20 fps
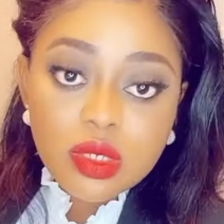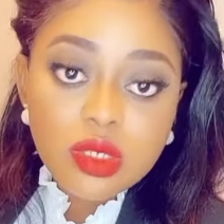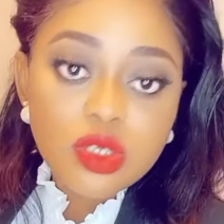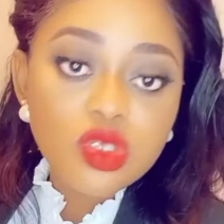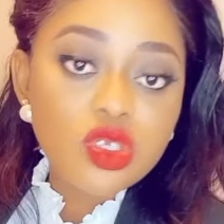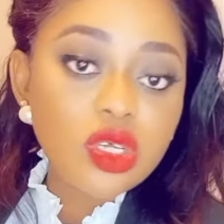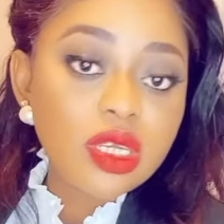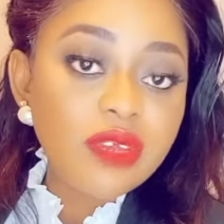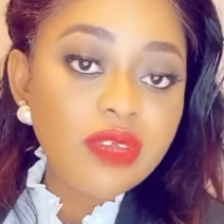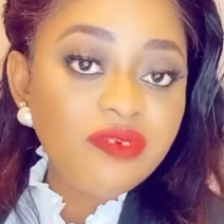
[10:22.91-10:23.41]

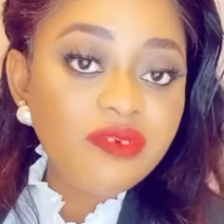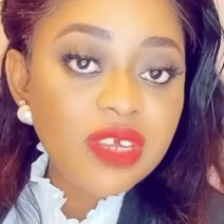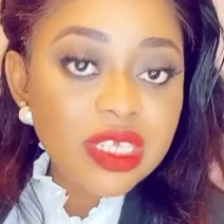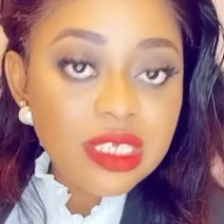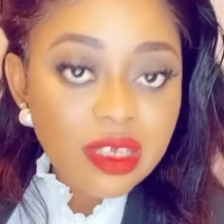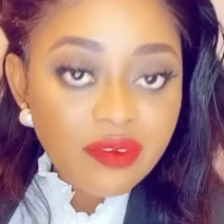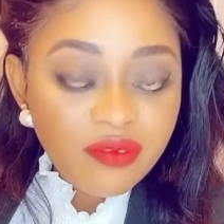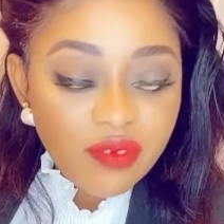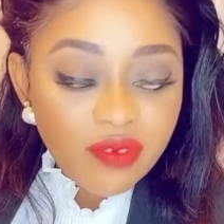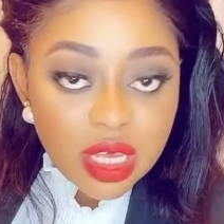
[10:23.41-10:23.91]
So the
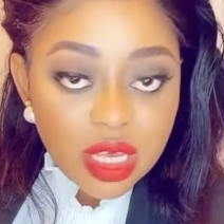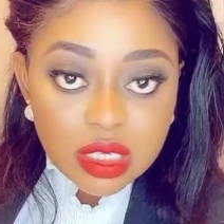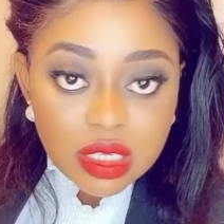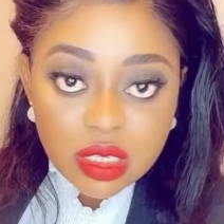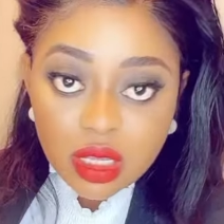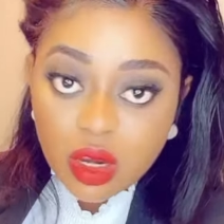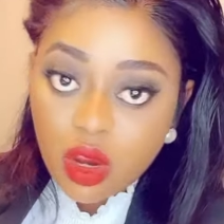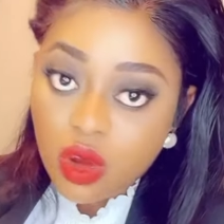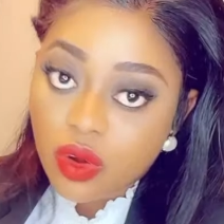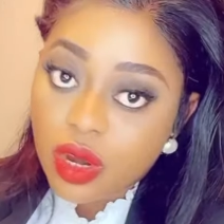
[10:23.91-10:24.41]
visa fee is
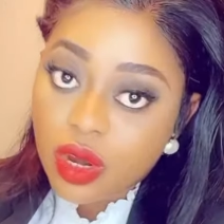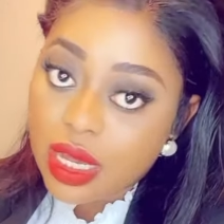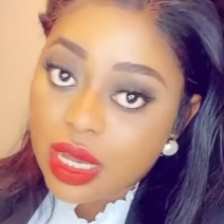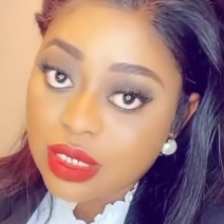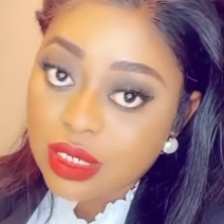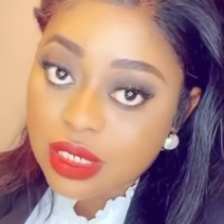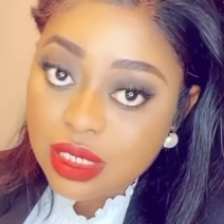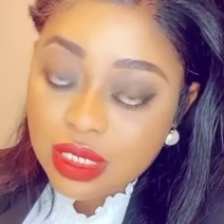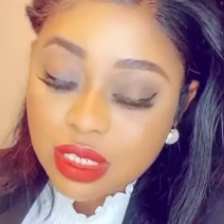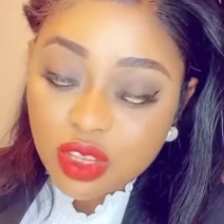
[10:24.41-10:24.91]

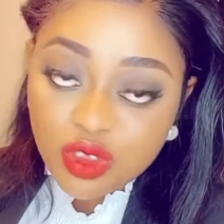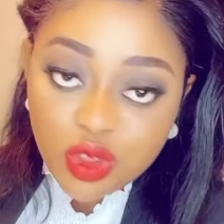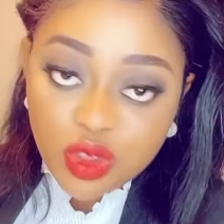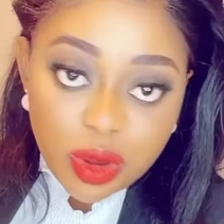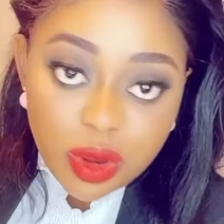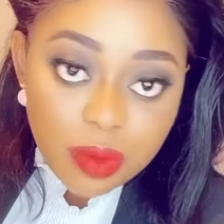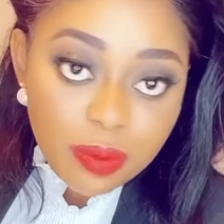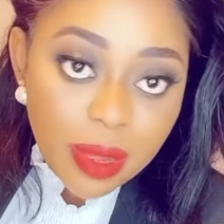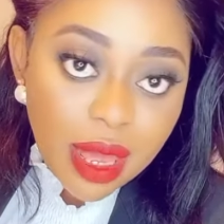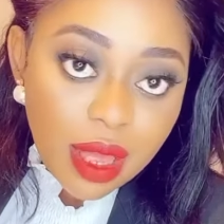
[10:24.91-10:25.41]

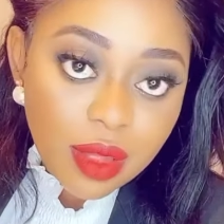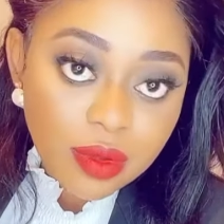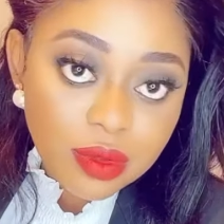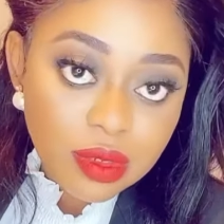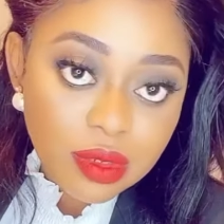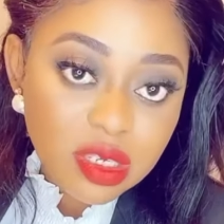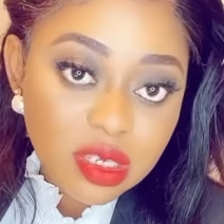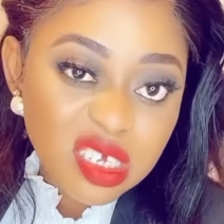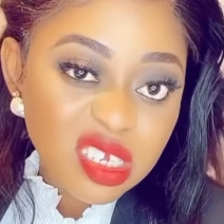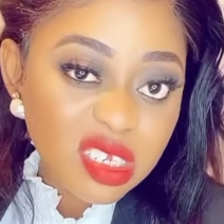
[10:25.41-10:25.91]

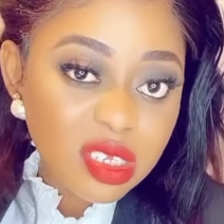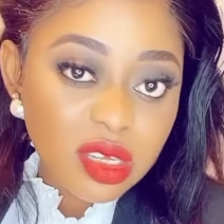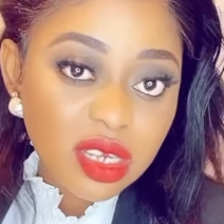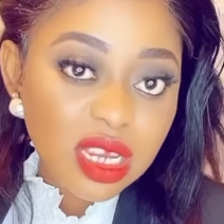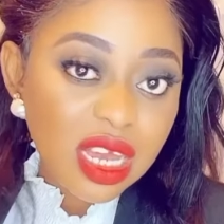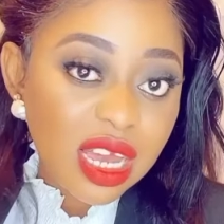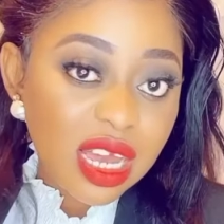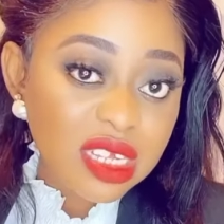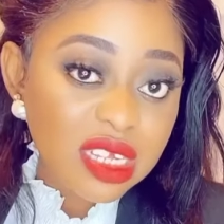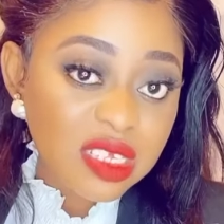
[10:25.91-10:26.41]
£363. It's not
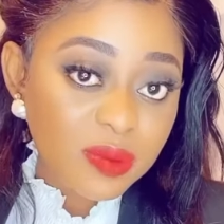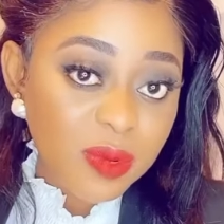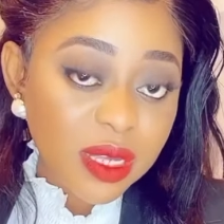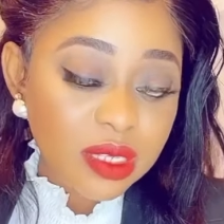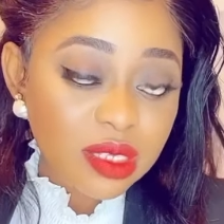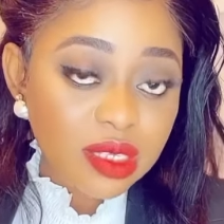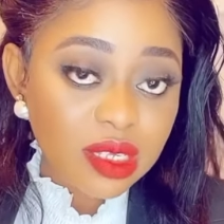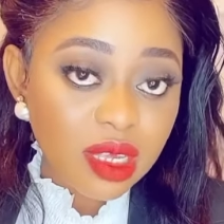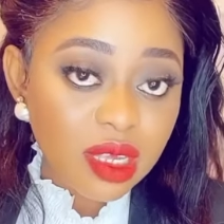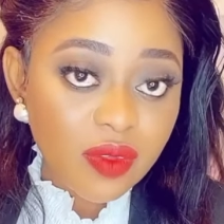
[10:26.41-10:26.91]
that
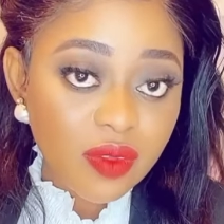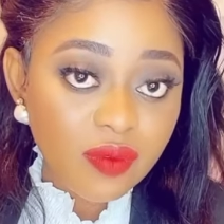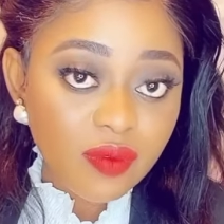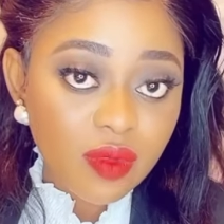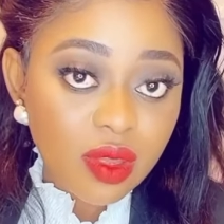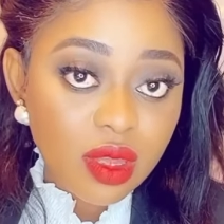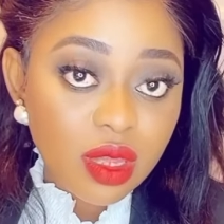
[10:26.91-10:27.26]
expensive.